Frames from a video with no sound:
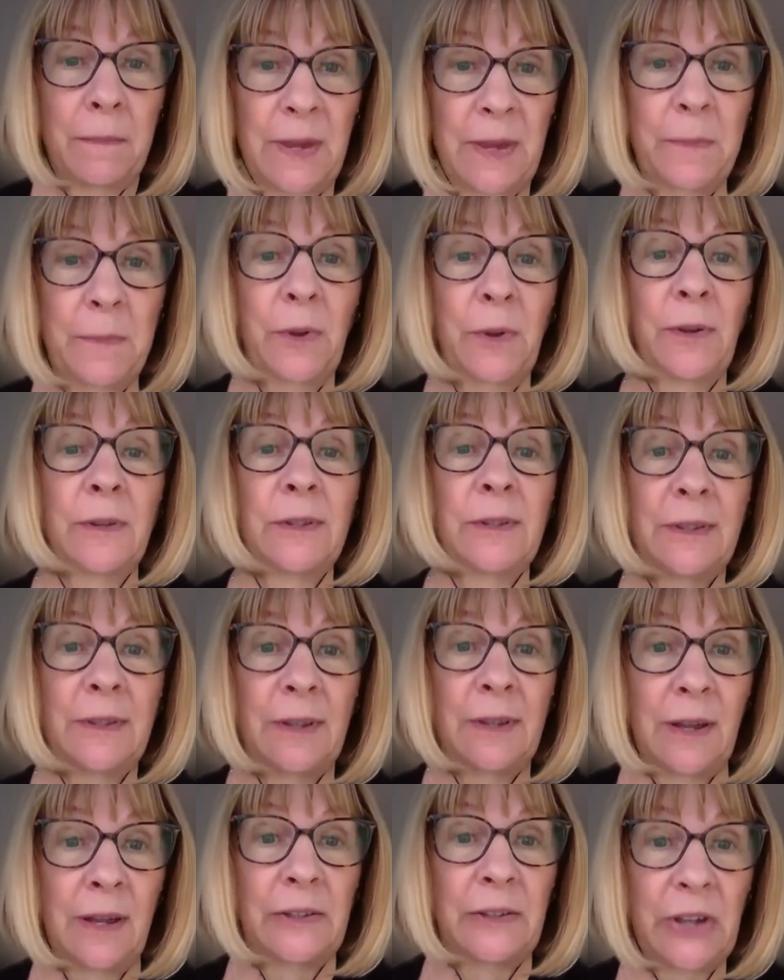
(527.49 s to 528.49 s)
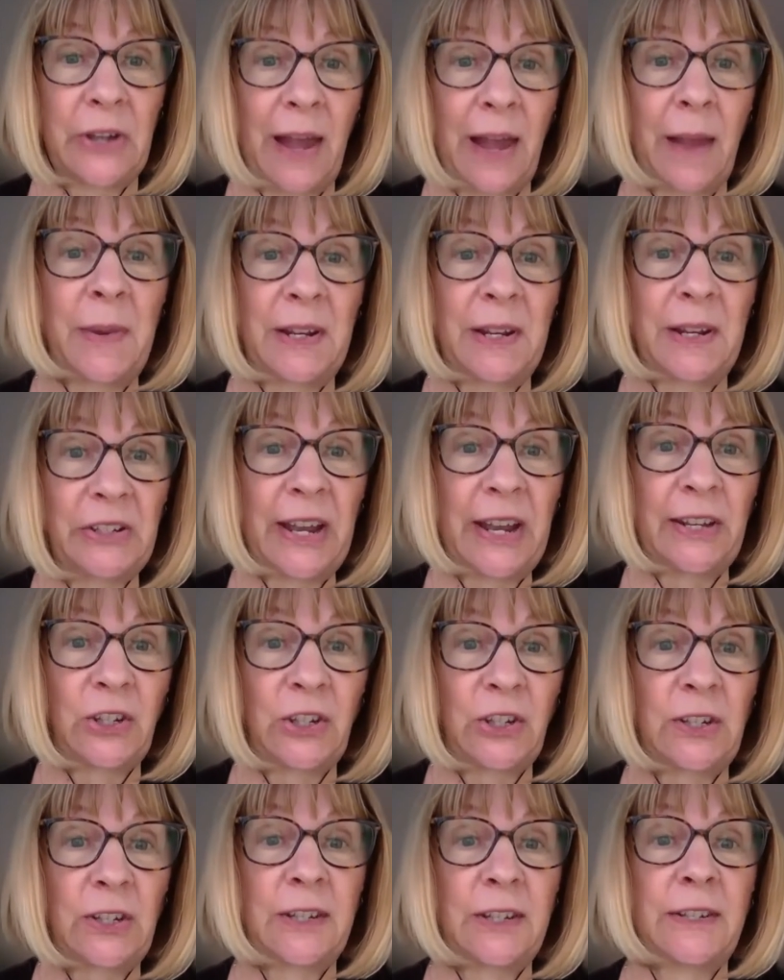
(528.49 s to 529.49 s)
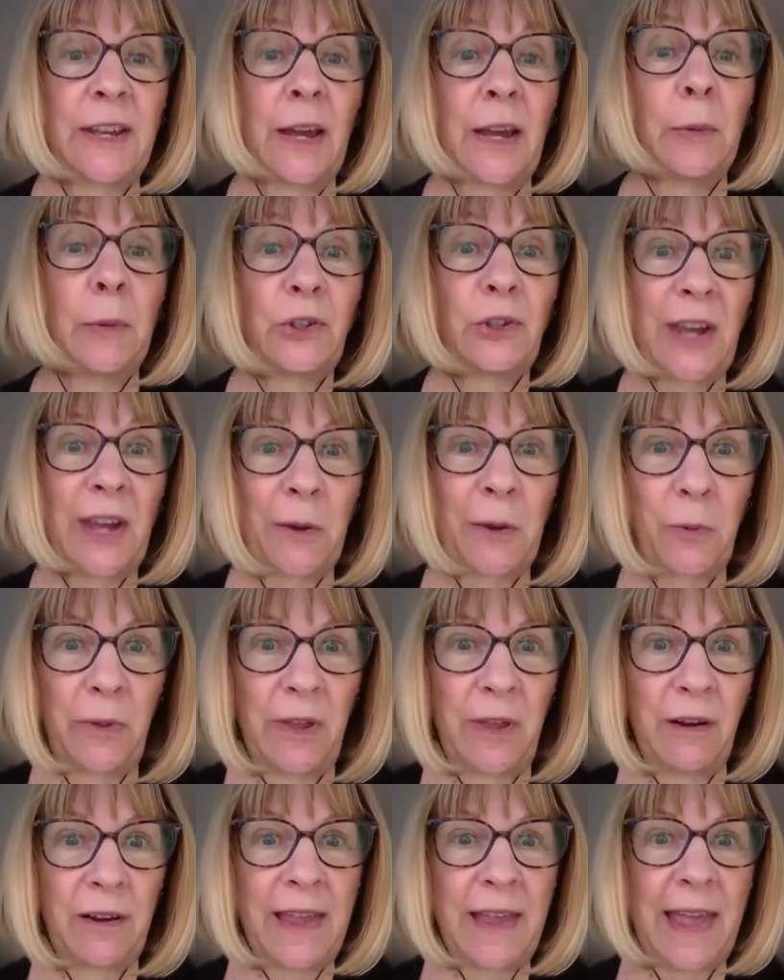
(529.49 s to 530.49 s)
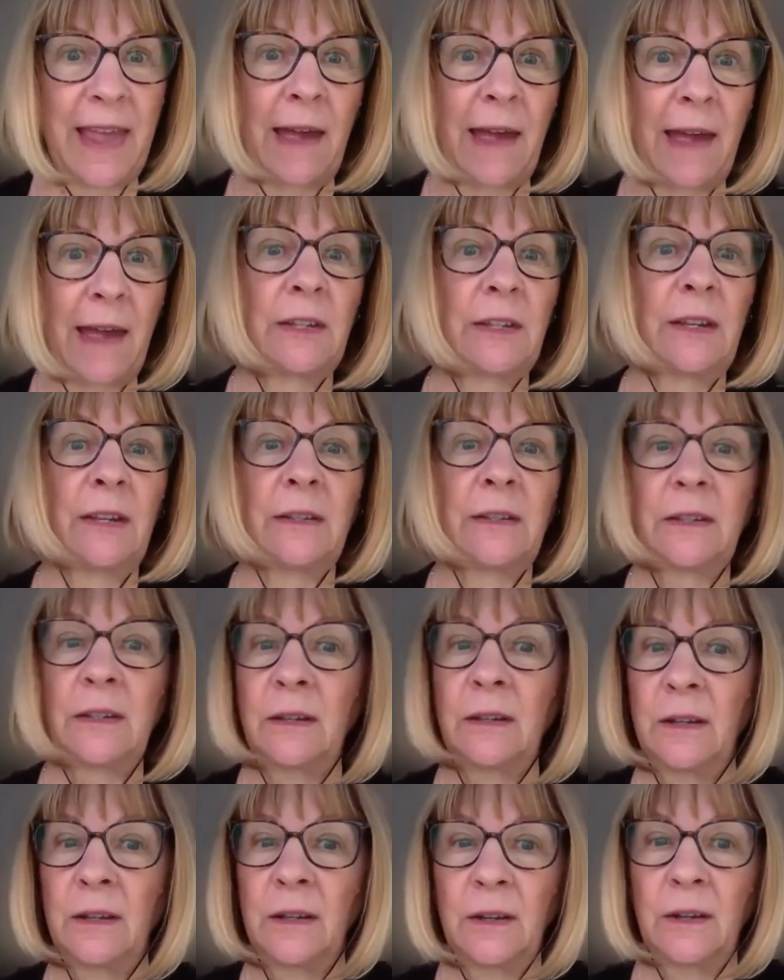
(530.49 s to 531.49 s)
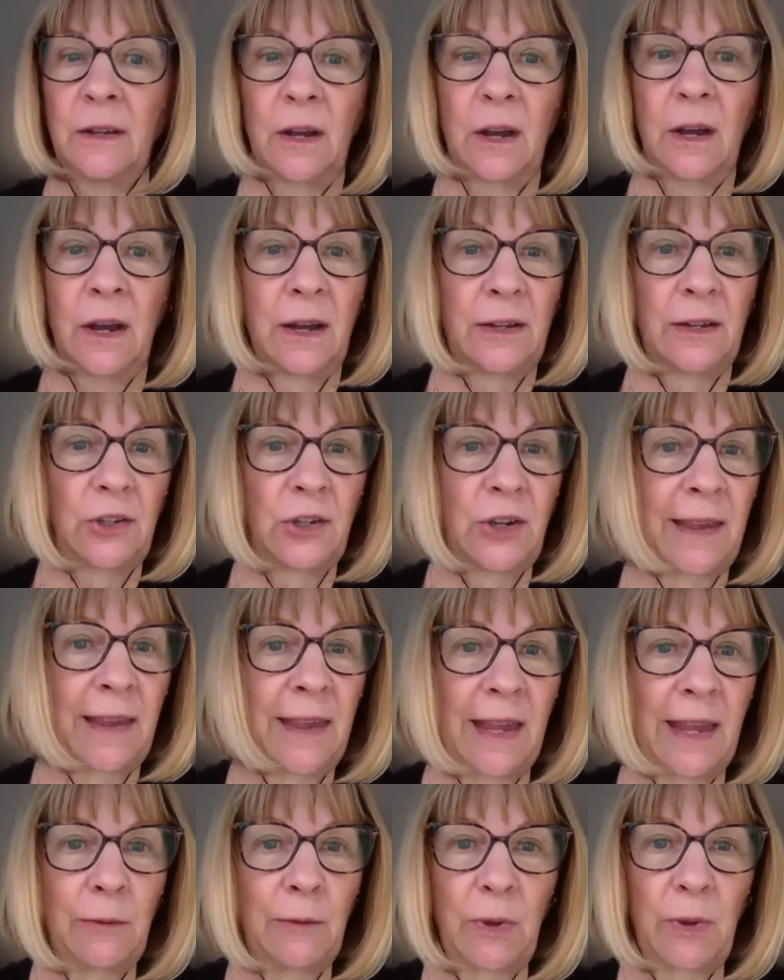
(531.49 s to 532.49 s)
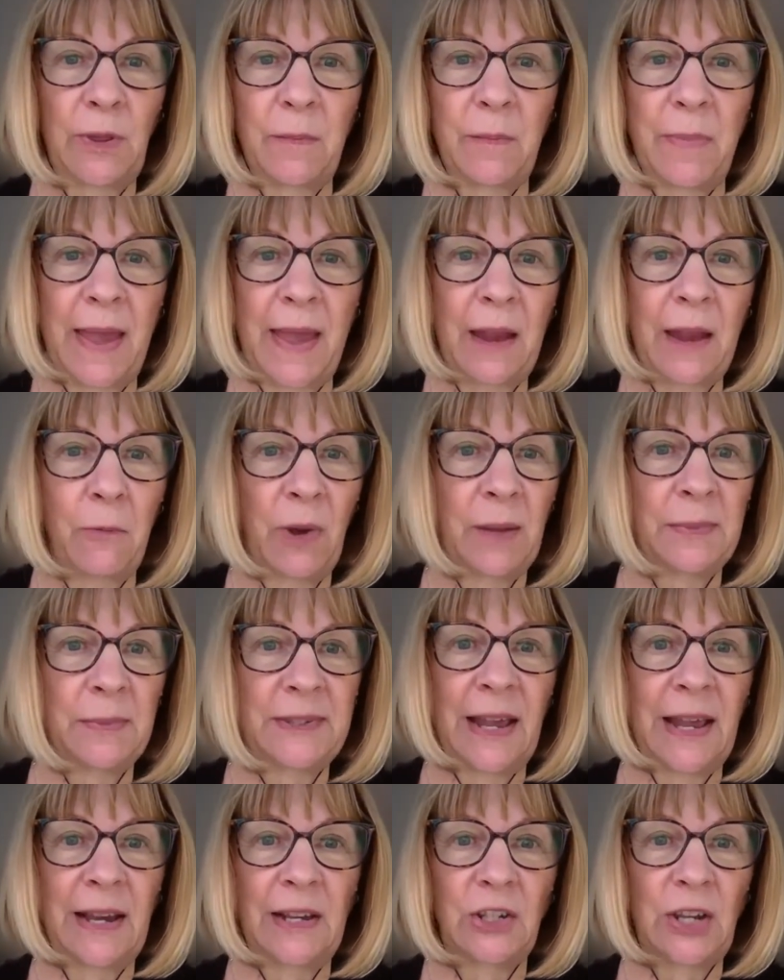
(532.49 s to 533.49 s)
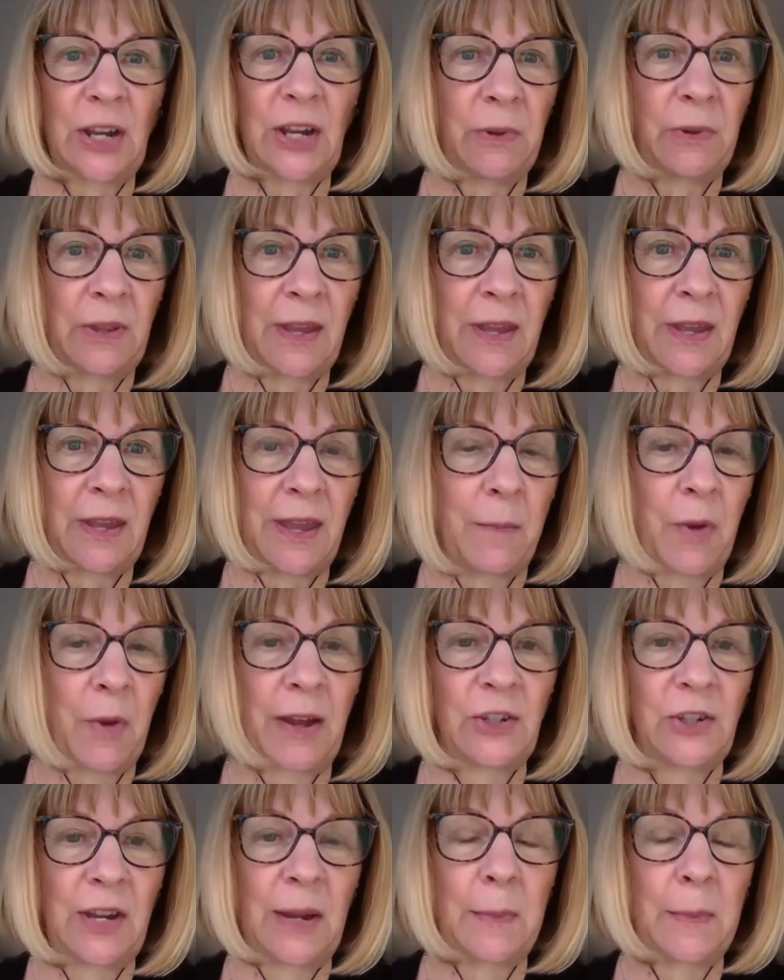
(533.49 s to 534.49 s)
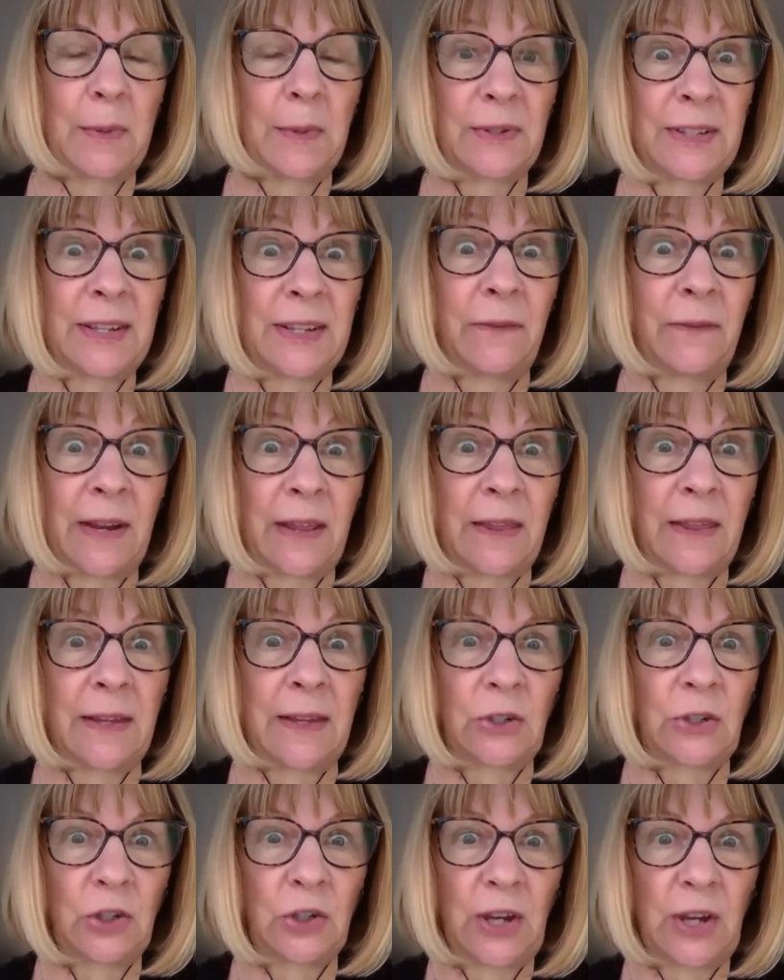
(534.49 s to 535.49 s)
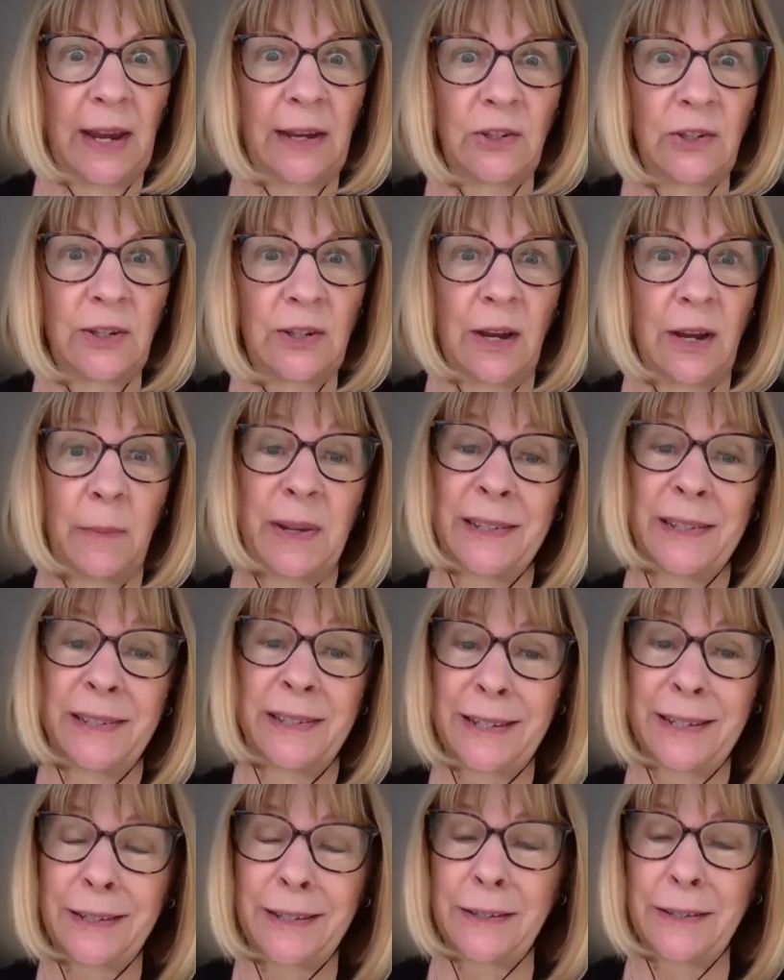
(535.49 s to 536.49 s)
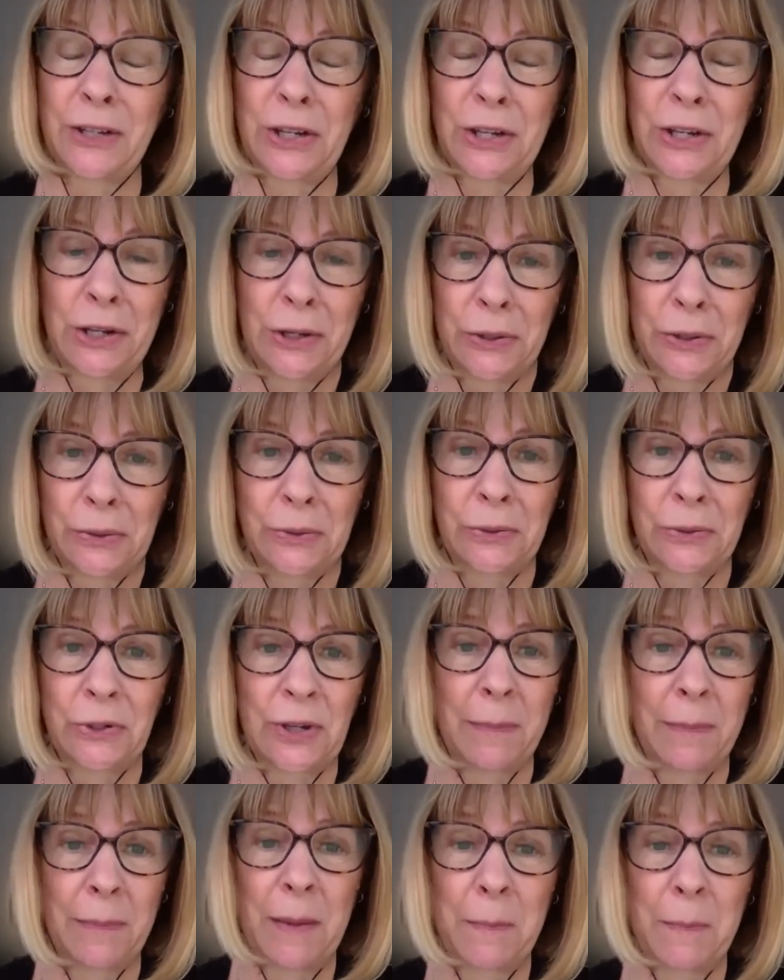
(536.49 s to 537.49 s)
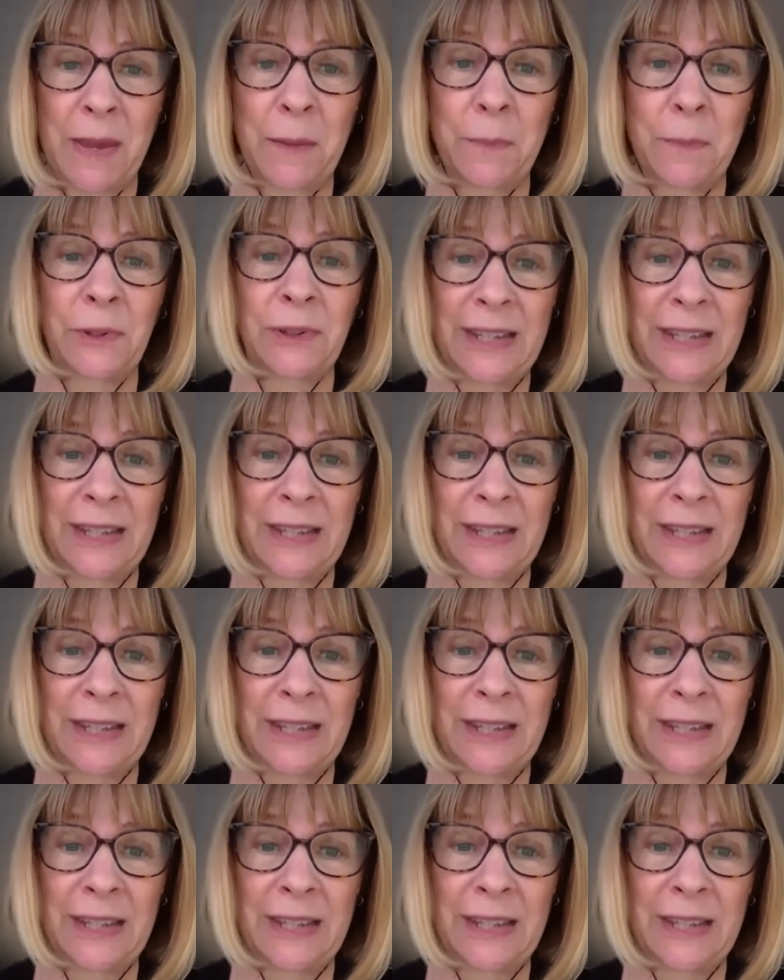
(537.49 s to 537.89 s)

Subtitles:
people's time and attention to double check with their accountant, check in with the bank website, check with the Cape Cod Chamber, see if anything's changed there, because this is huge. I mean, people